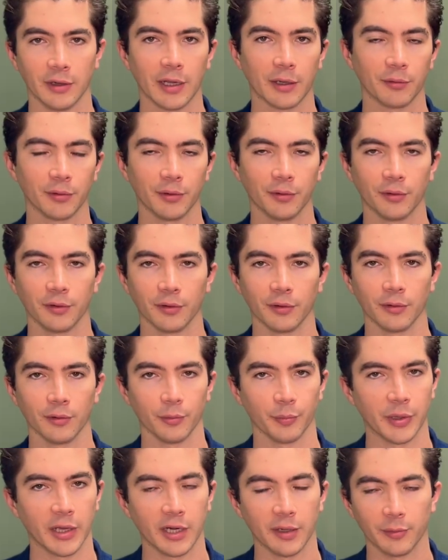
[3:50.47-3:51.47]
Ecuador or
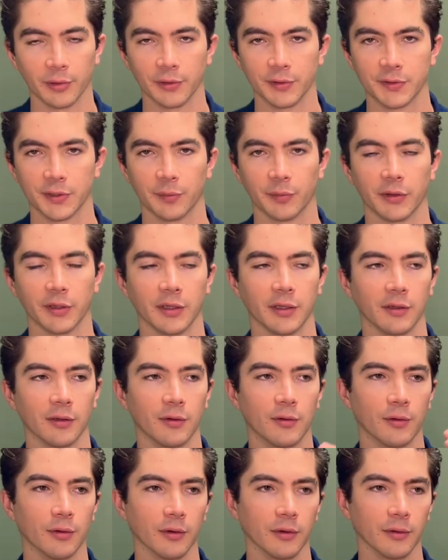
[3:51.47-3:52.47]
Panama or something,
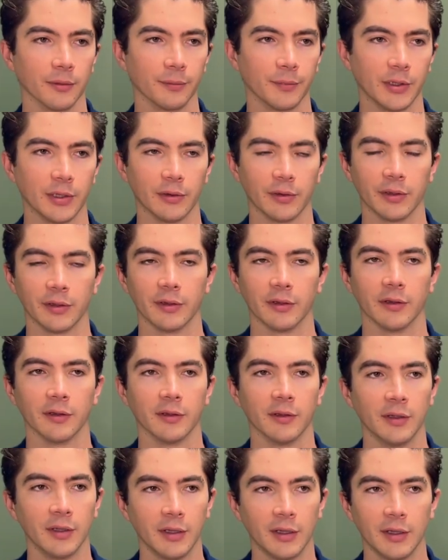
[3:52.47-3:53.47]
or in
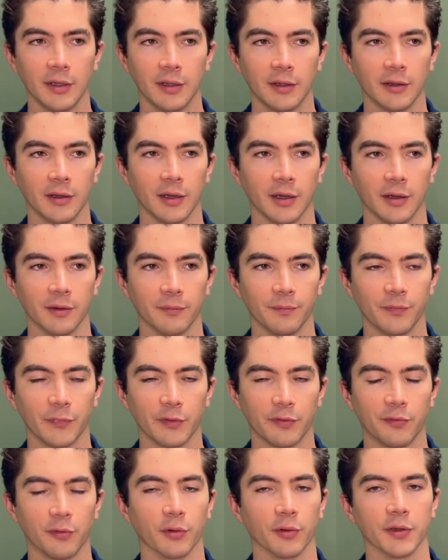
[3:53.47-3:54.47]
the
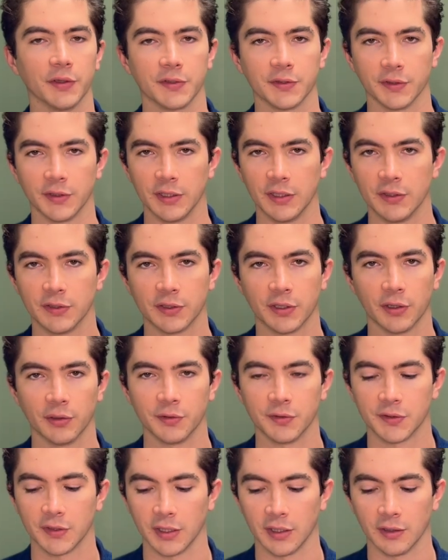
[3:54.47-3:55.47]
forests on the East
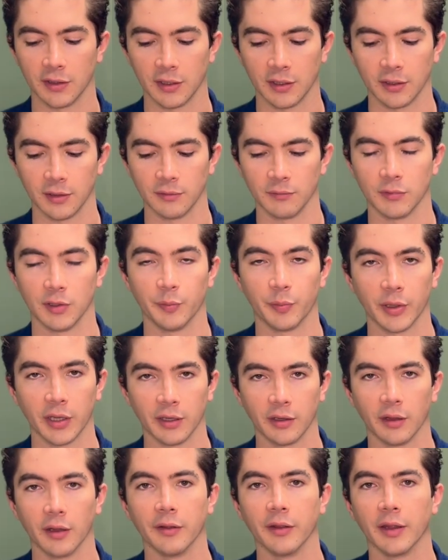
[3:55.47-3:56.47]
Coast, and they
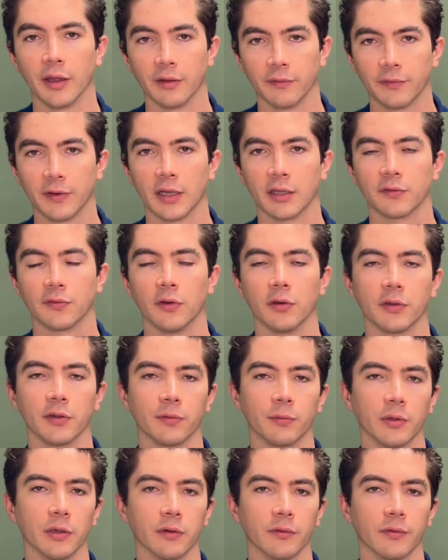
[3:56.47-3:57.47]
depend on that fast
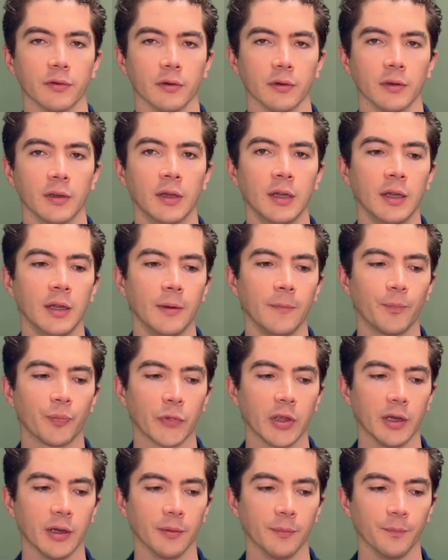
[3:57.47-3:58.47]
focus wheel for
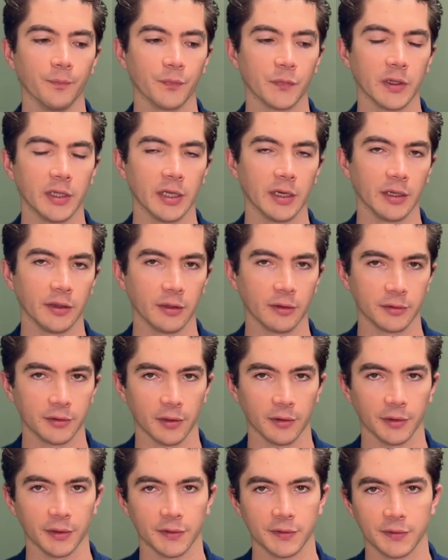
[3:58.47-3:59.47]
getting their
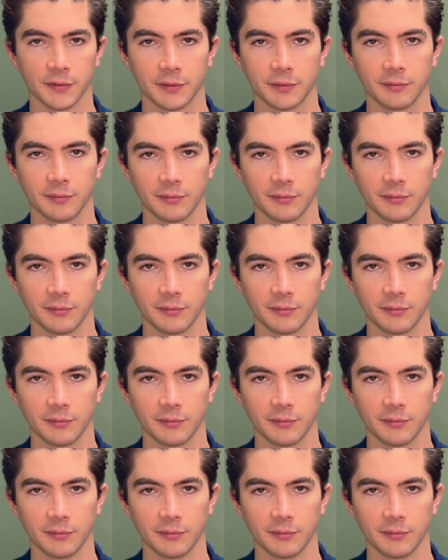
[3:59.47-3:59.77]
targets